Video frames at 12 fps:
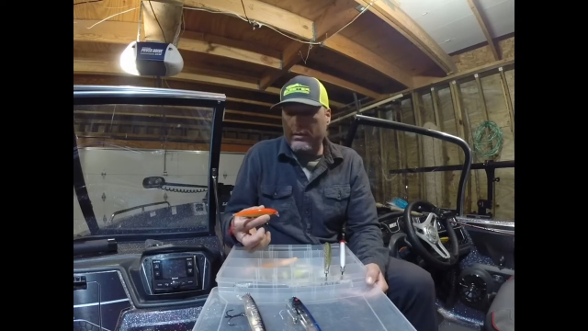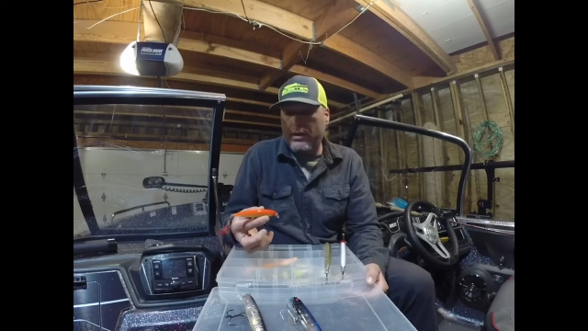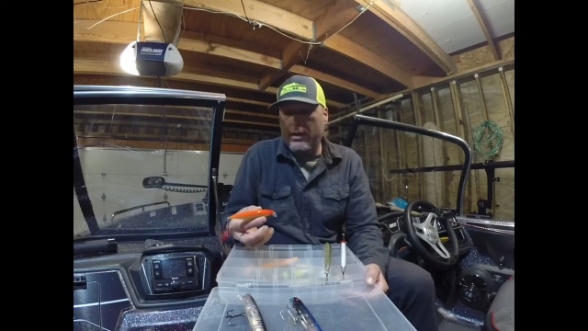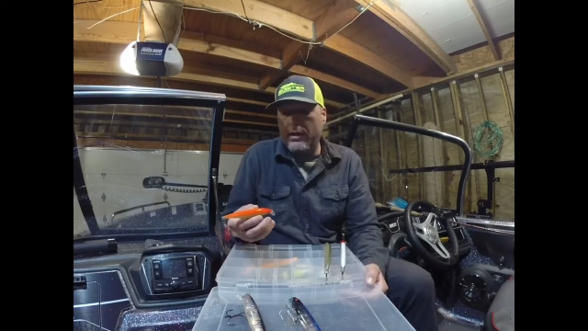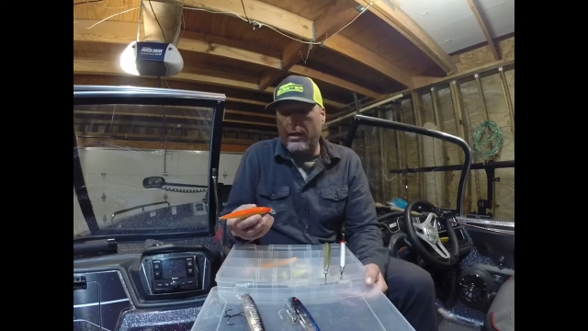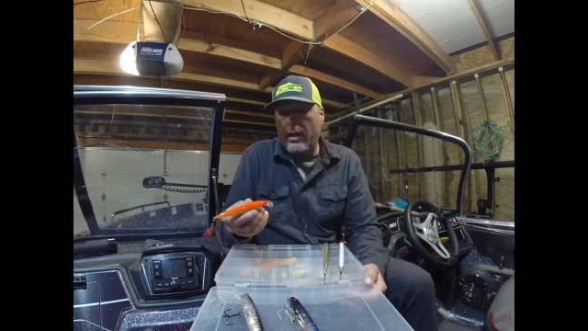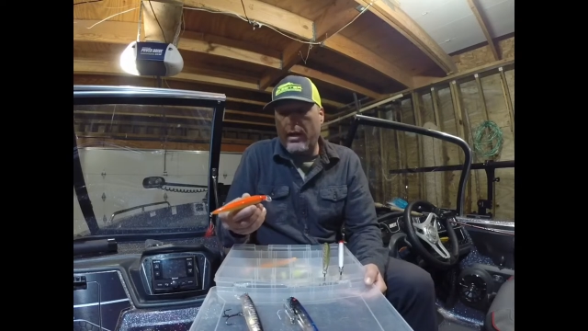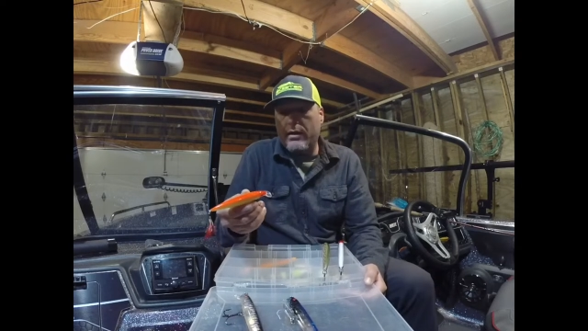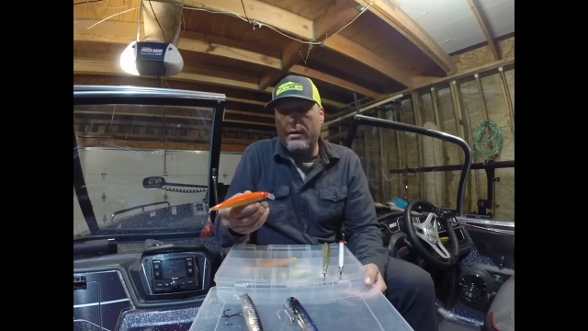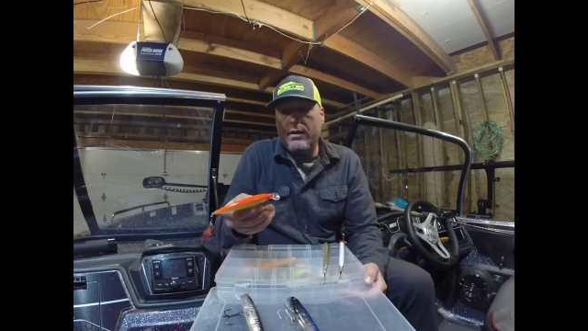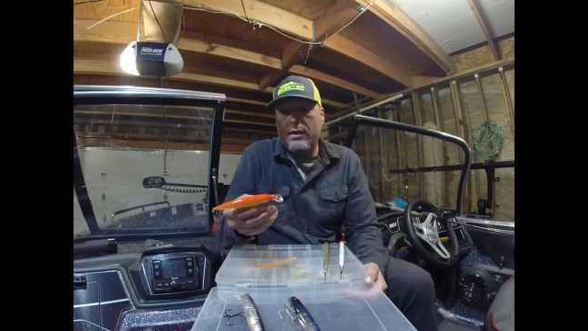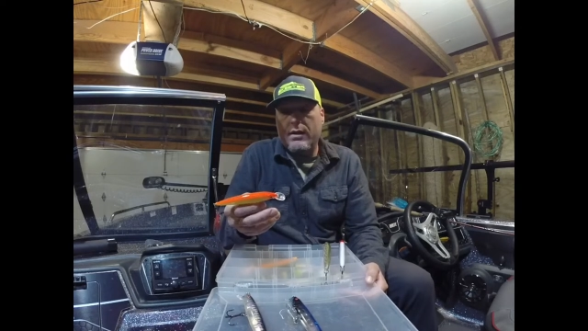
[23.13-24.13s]
The
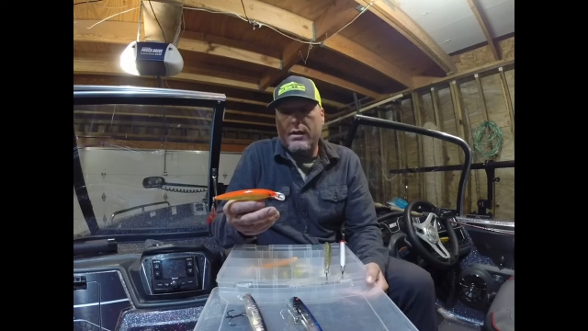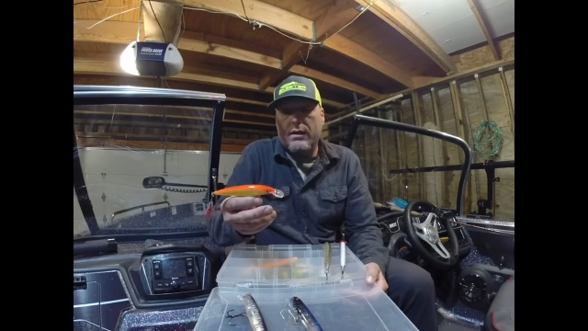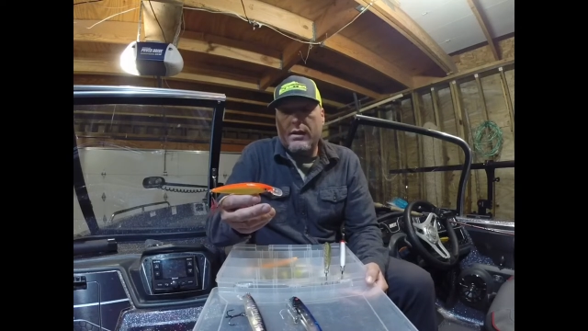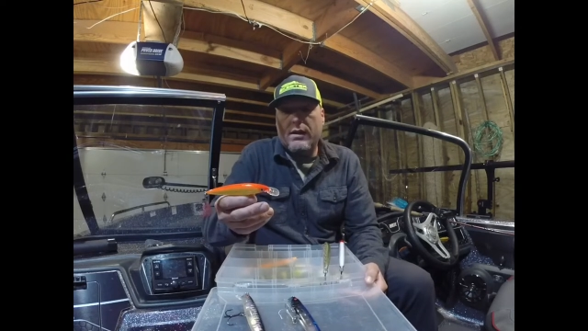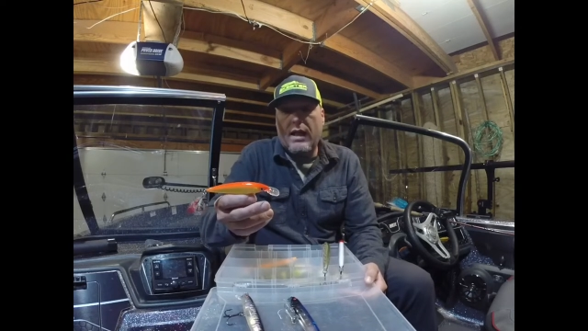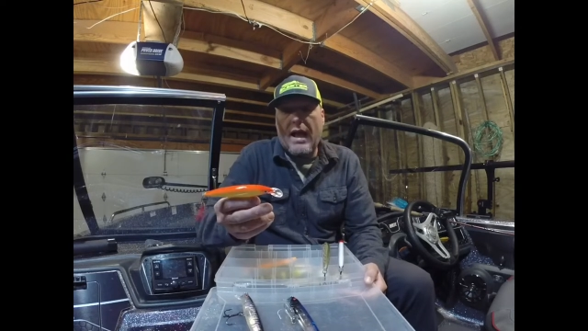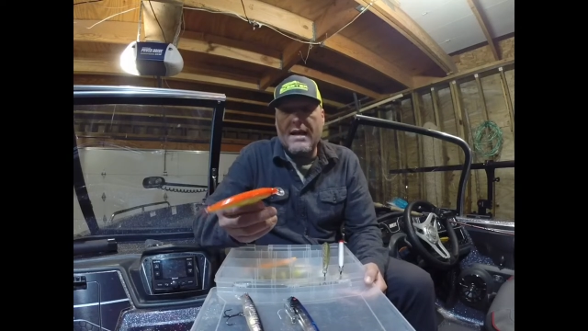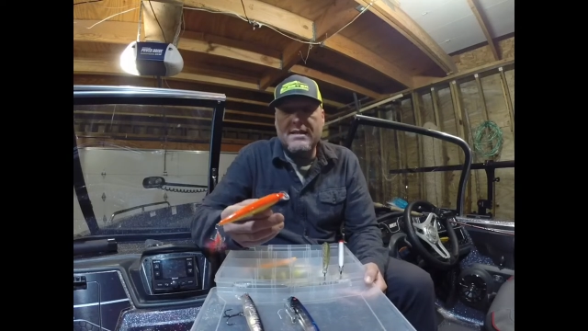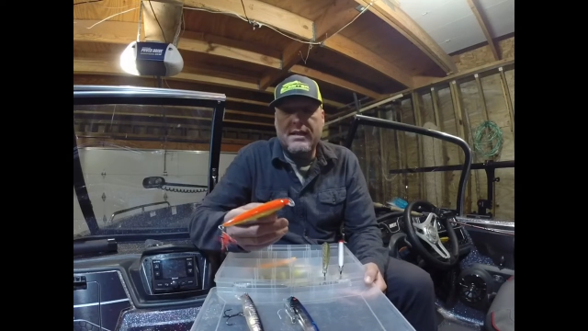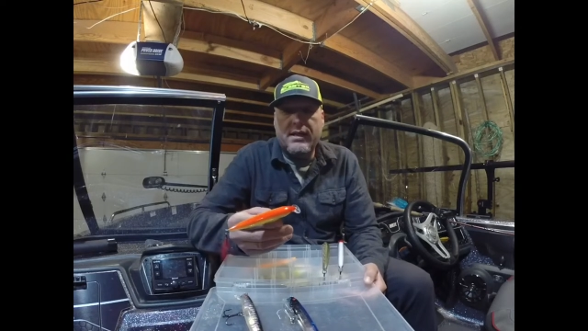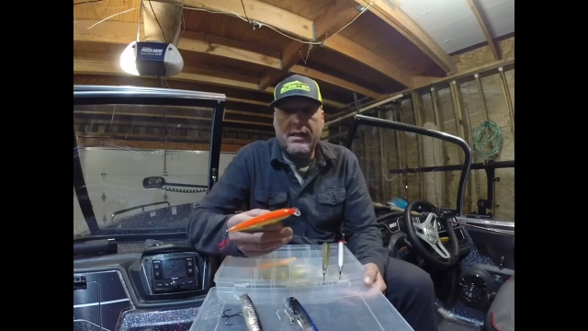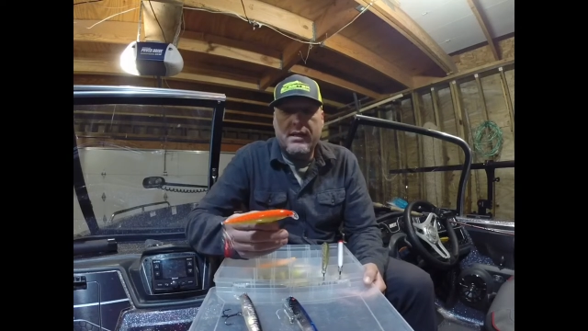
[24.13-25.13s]

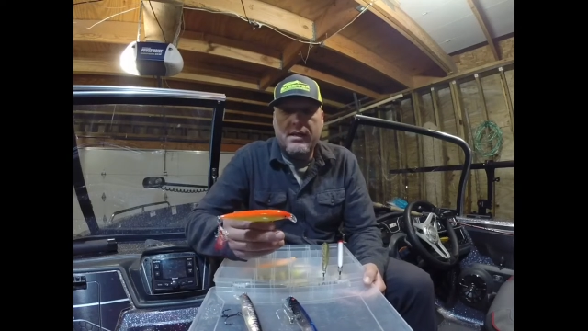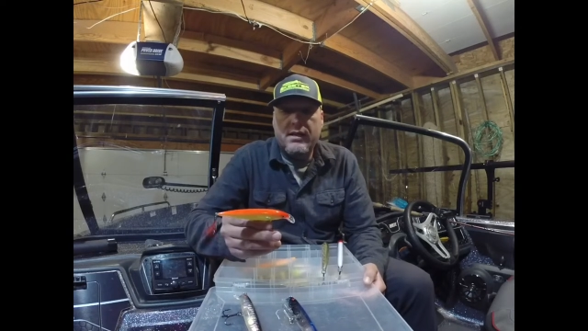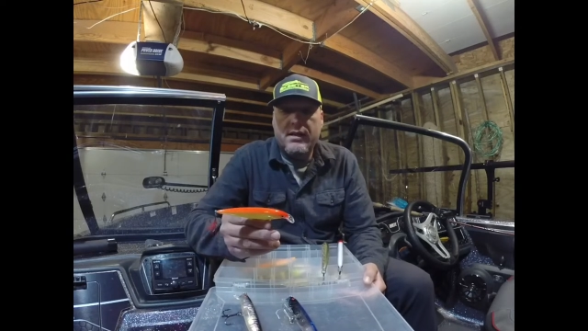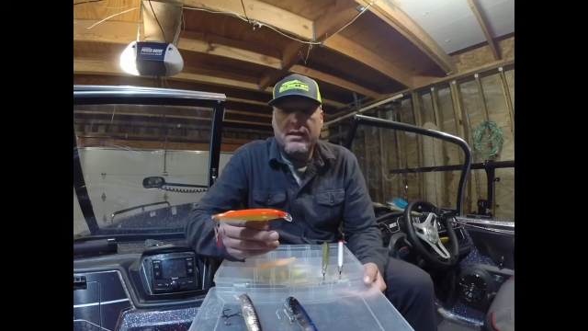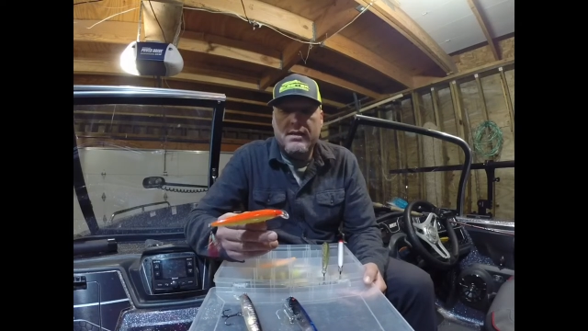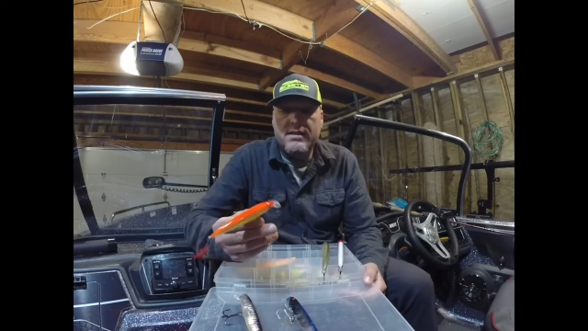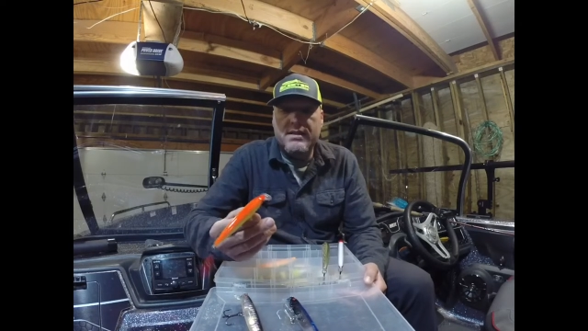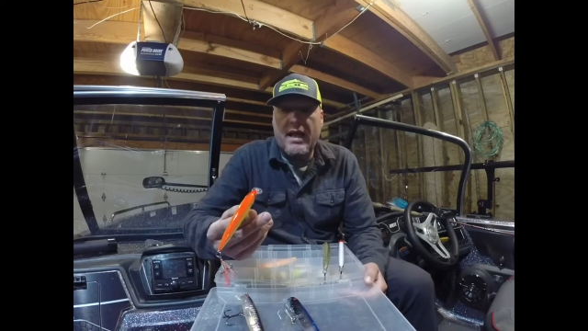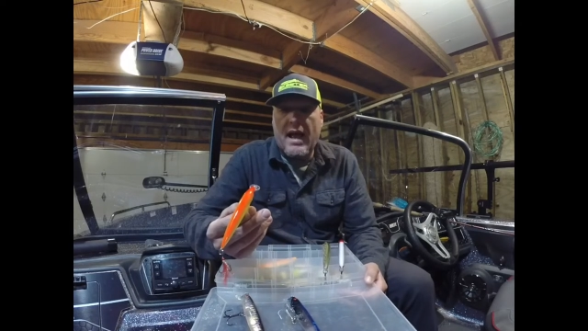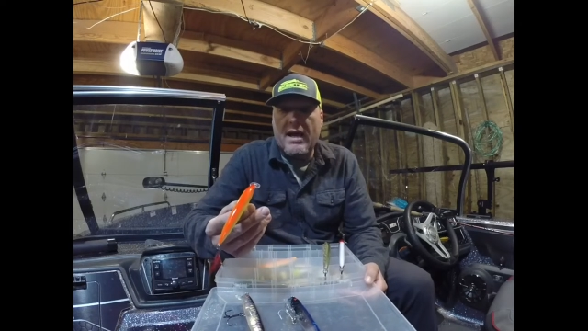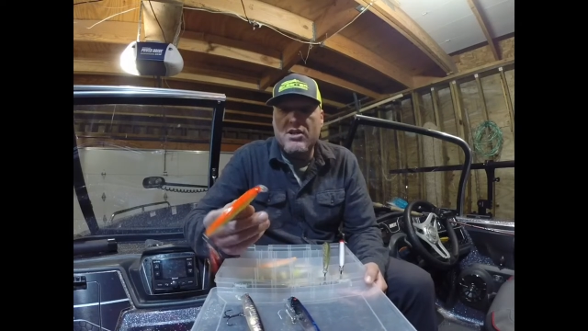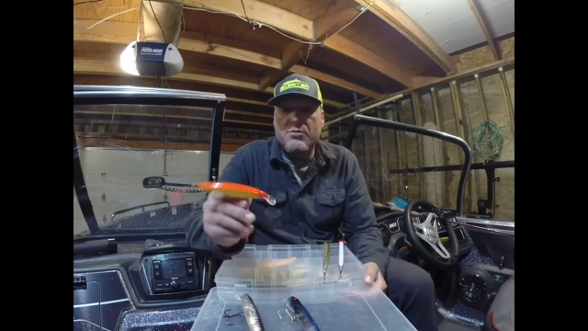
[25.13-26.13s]
classic
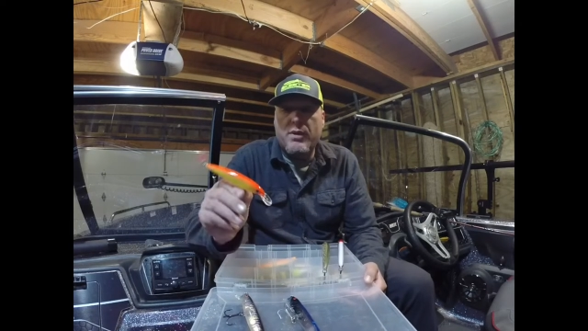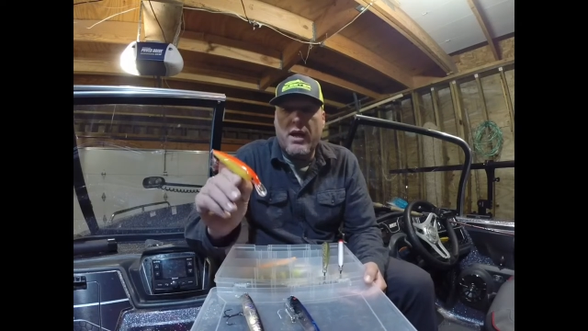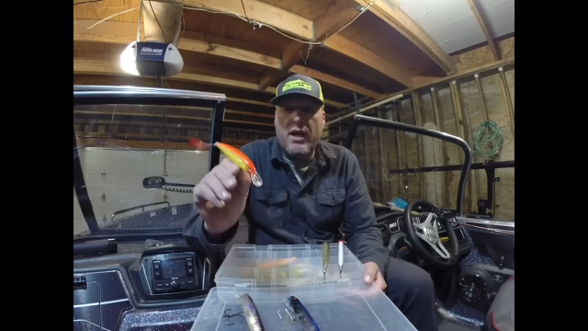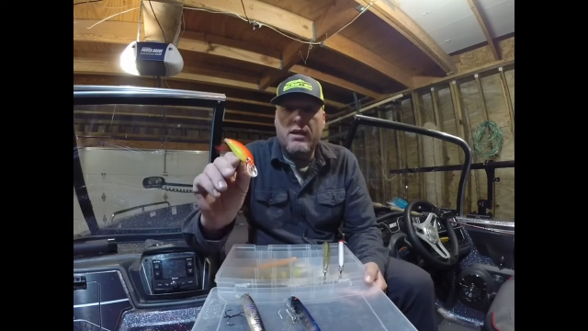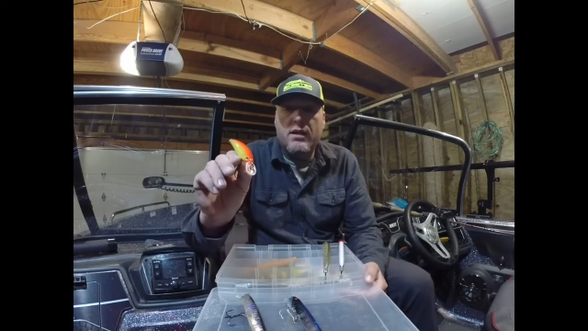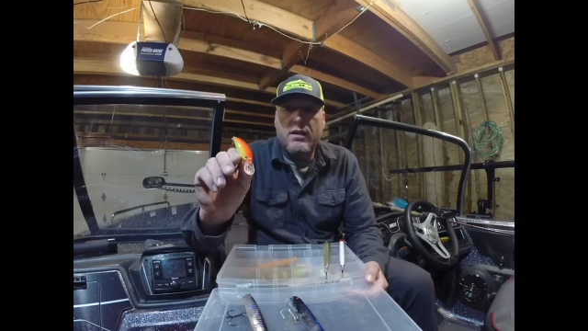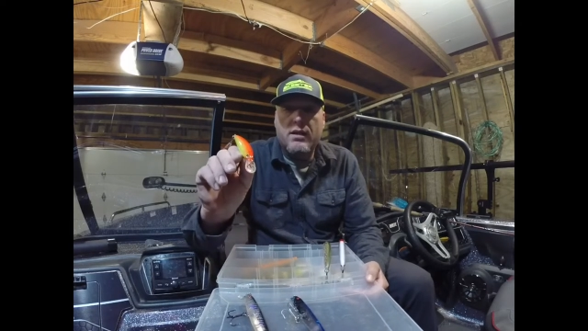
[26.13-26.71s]
slash bait